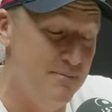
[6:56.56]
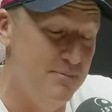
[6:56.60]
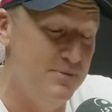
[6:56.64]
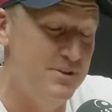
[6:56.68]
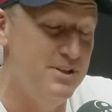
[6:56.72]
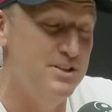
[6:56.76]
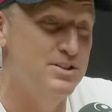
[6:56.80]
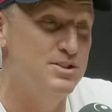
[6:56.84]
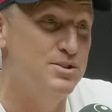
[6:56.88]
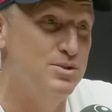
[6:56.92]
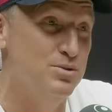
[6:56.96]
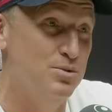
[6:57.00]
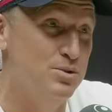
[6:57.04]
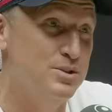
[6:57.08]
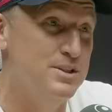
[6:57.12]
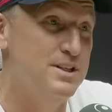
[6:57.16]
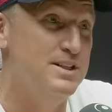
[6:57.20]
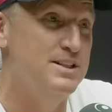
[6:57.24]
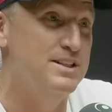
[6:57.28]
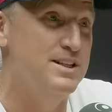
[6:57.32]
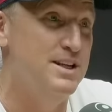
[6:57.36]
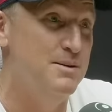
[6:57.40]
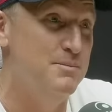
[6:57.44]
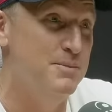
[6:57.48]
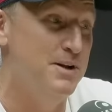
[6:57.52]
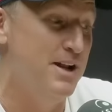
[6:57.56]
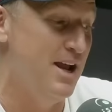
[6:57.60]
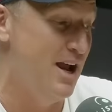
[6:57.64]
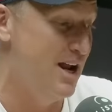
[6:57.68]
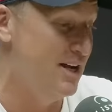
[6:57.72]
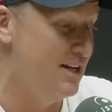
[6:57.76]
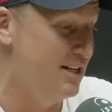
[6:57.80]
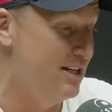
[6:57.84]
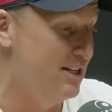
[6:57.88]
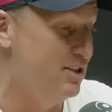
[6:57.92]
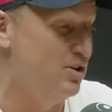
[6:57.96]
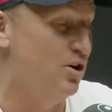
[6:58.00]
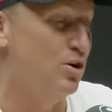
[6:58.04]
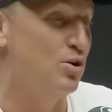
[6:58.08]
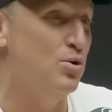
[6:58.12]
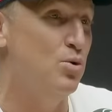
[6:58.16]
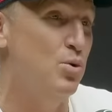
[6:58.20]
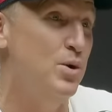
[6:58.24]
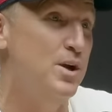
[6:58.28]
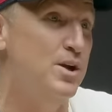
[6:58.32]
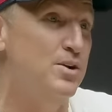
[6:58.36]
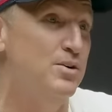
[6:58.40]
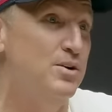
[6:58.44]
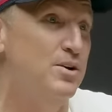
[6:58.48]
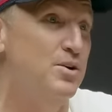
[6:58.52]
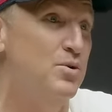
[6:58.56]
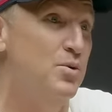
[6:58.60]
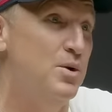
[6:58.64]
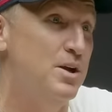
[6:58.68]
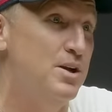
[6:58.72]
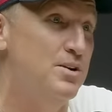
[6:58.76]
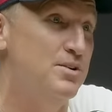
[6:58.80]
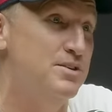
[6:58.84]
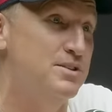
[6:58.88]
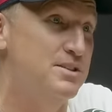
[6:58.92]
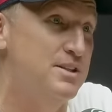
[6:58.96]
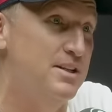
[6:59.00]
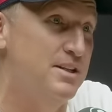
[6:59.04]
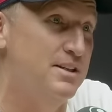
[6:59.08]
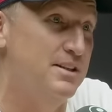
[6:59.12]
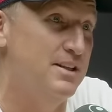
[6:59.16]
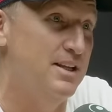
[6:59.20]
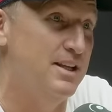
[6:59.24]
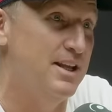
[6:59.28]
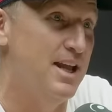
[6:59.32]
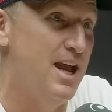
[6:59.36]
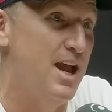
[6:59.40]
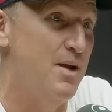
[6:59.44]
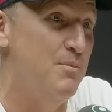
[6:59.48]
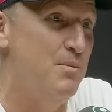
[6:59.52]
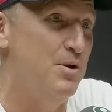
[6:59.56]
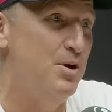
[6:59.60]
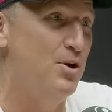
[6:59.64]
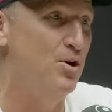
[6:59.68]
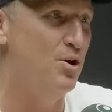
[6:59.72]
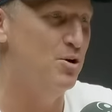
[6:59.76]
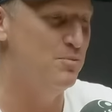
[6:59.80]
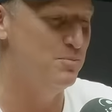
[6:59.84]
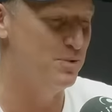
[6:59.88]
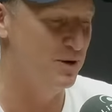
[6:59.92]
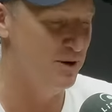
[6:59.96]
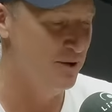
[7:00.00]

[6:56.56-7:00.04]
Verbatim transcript: Yeah, this looked intimidating. He got quicker and quicker as the, the game went on.